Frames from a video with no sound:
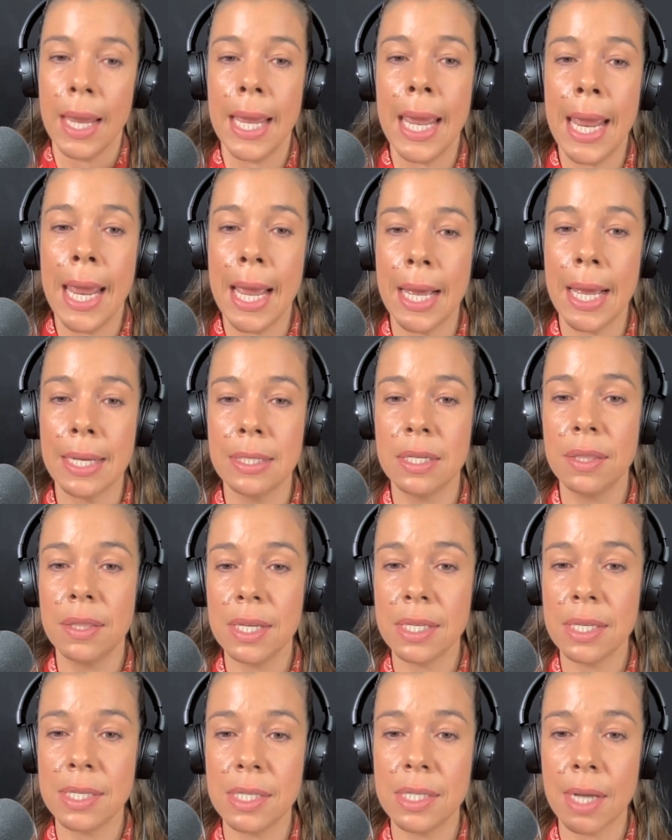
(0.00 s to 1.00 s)
and
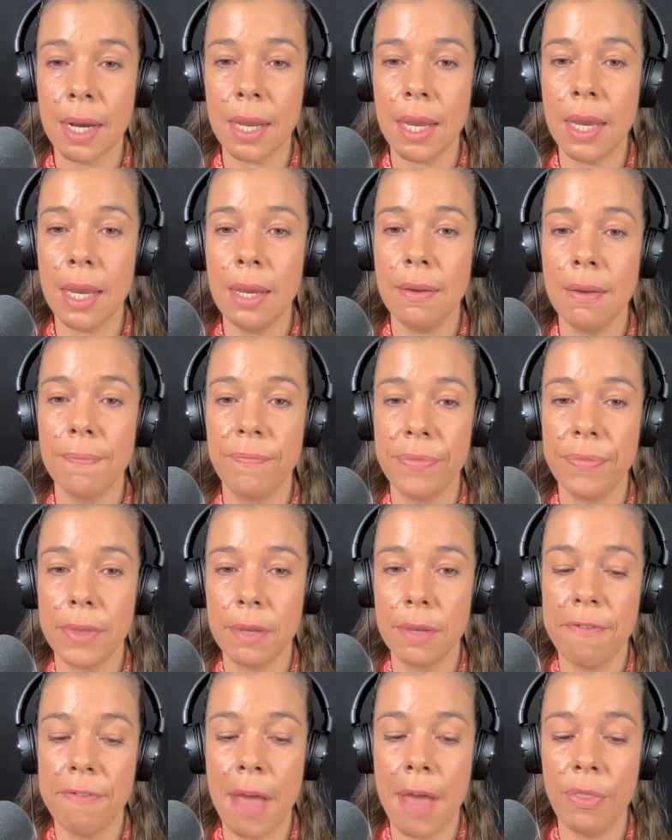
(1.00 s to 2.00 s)
this study
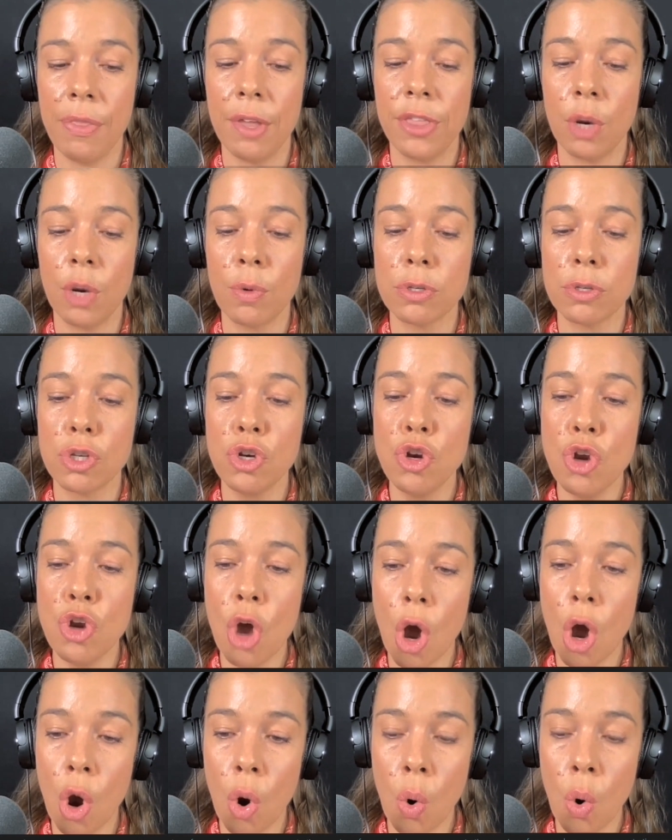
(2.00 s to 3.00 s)
found that there was
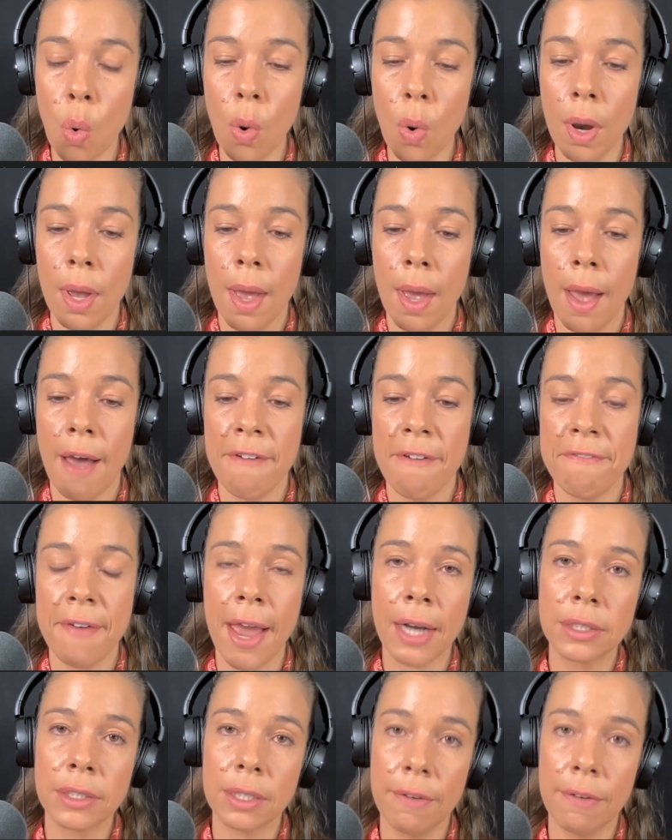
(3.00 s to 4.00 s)
no
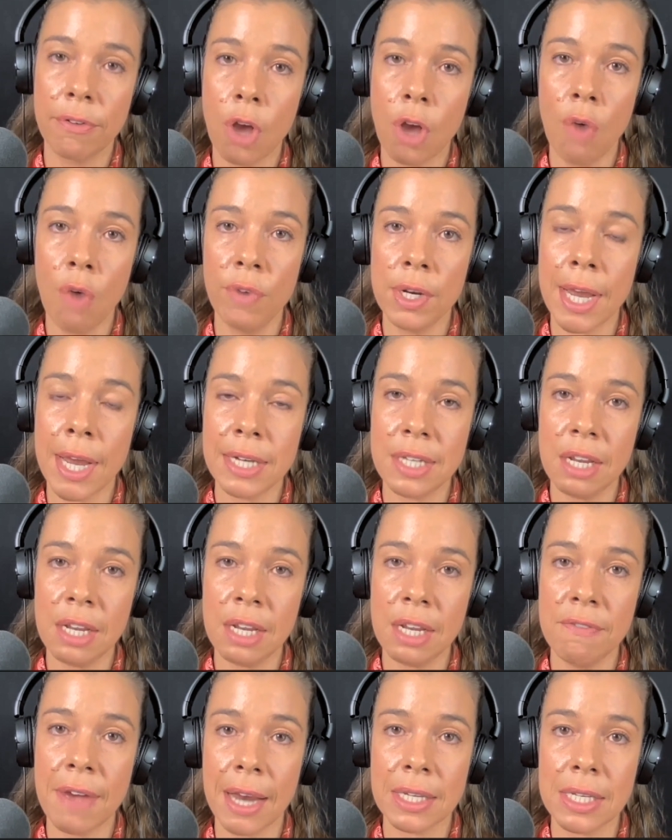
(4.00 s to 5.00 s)
effect of COVID
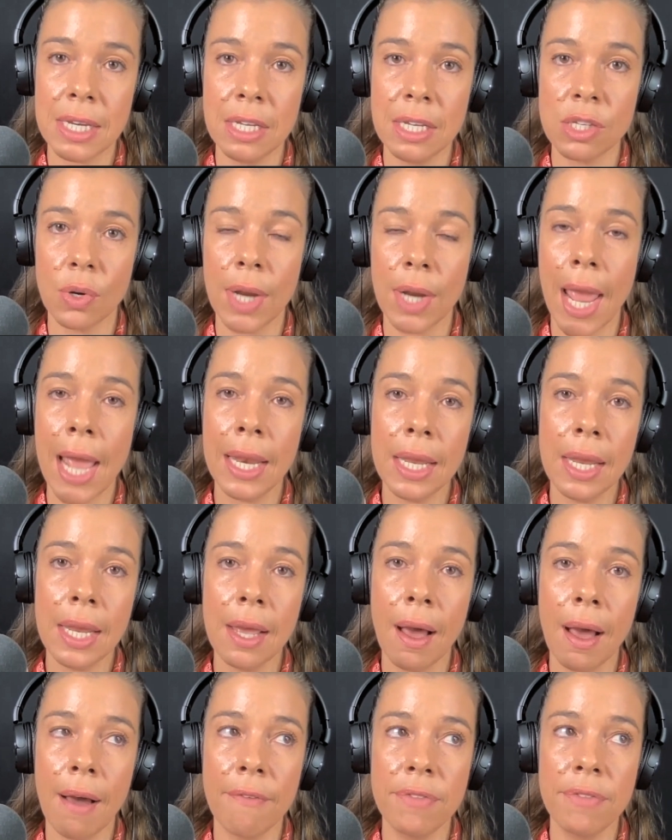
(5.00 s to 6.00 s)
nineteen vaccines on
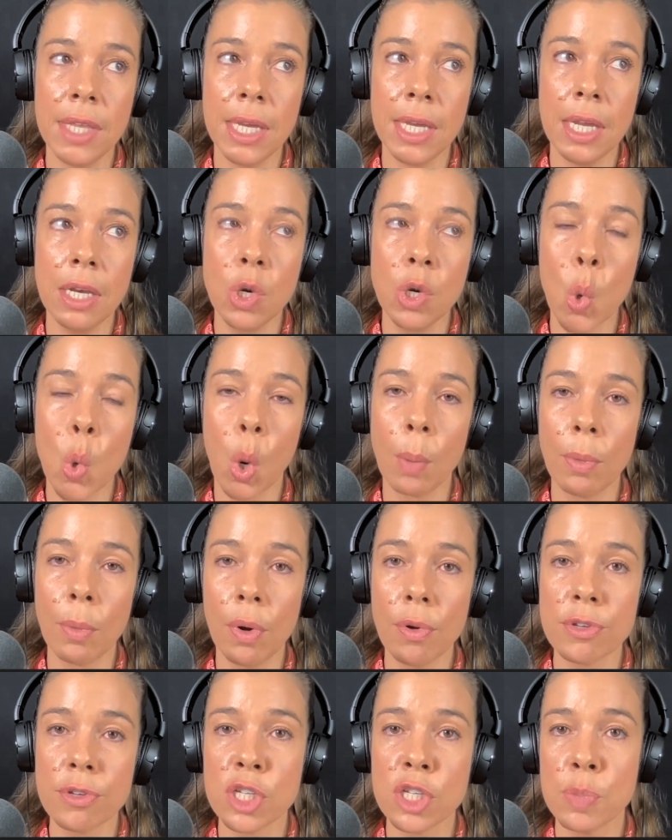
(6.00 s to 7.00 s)
any of the
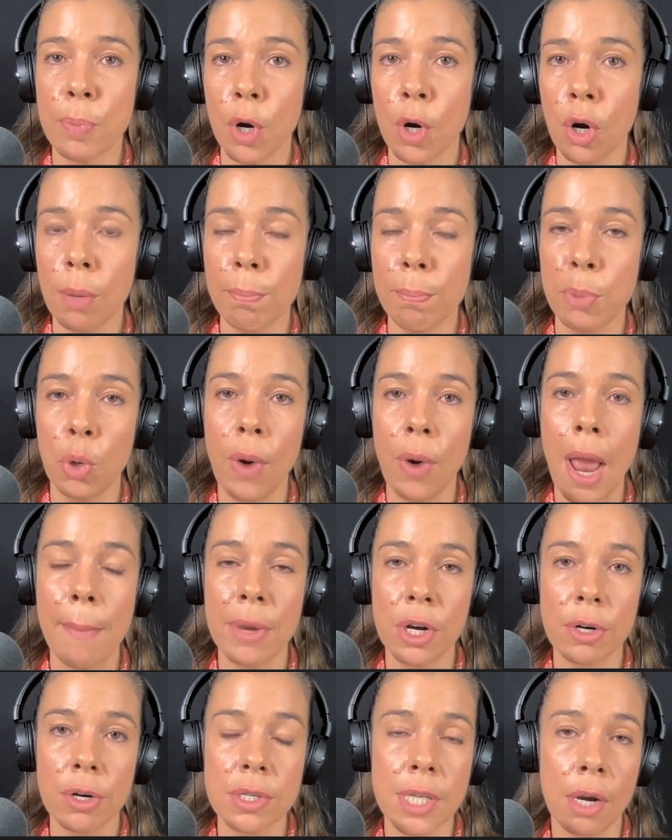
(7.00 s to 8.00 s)
normal sperm
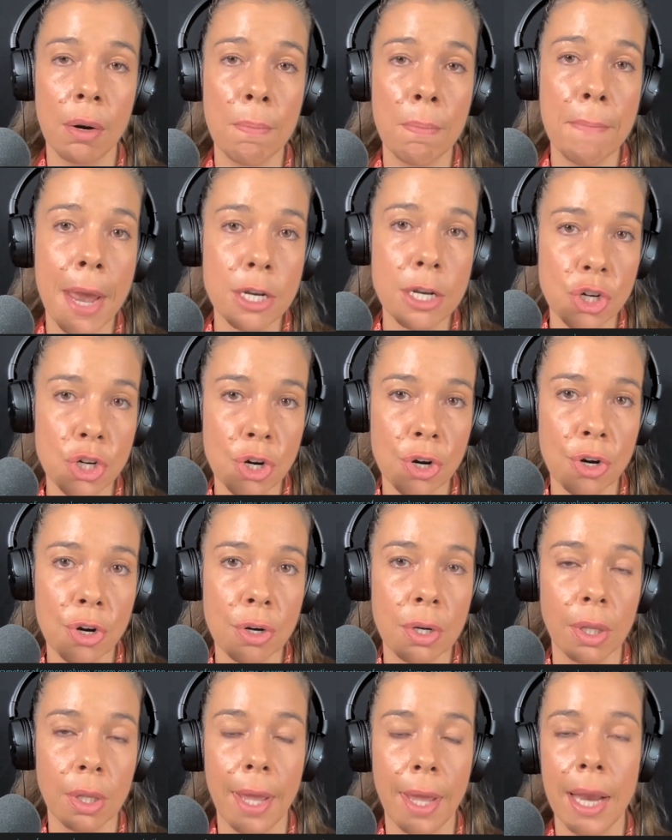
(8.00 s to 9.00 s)
parameters that are
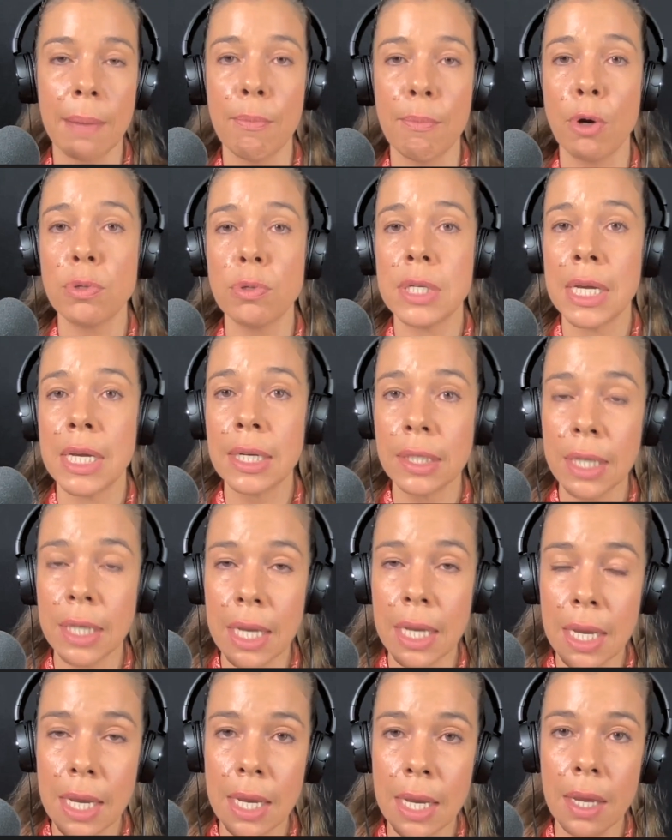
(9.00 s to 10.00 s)
measured, like
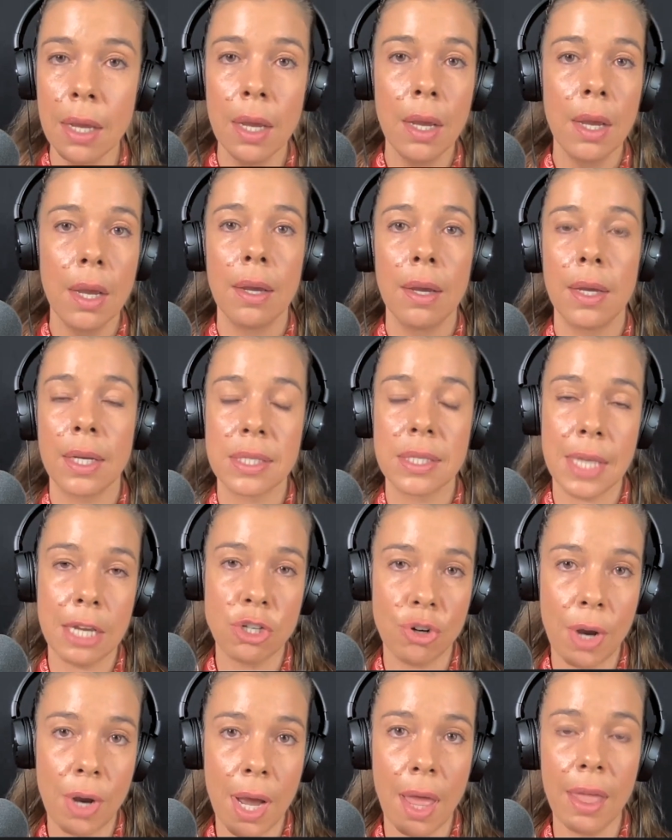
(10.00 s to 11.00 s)
motility, et
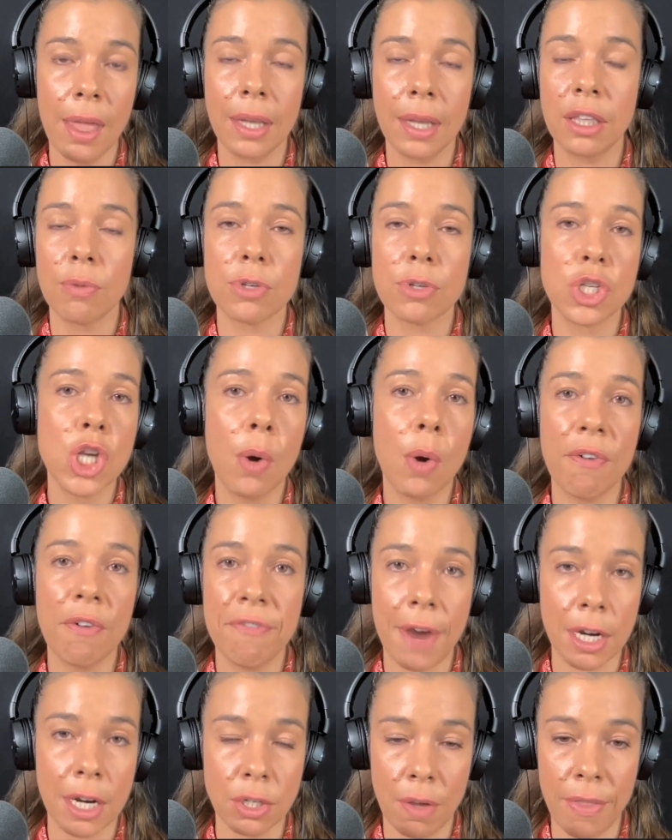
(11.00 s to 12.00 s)
cetera. Like there was no
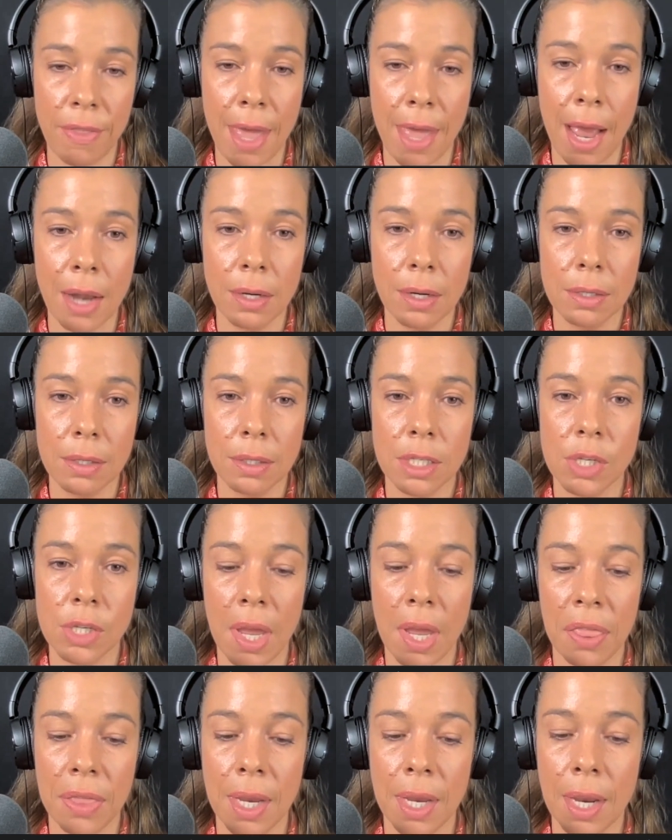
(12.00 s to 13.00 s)
effect on that. So
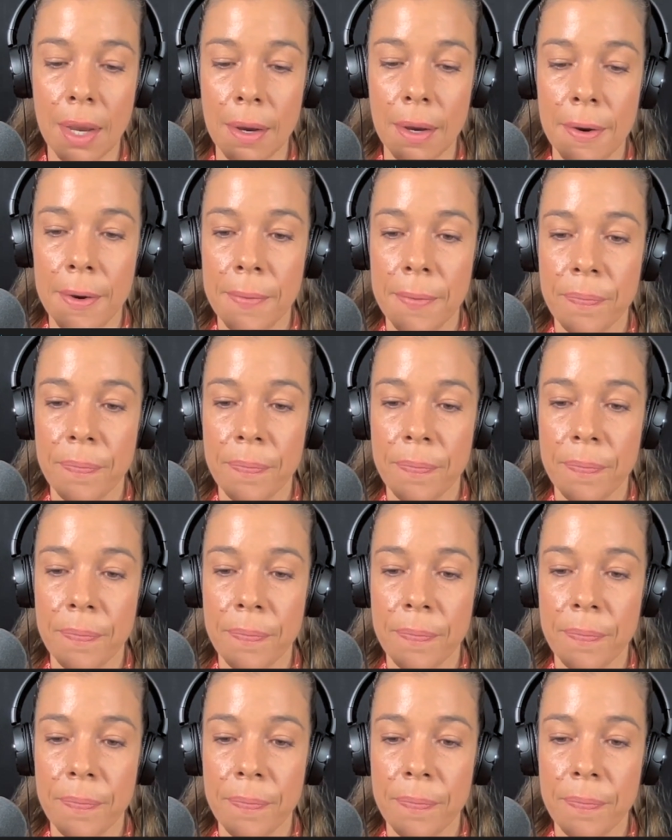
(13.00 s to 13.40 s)
I think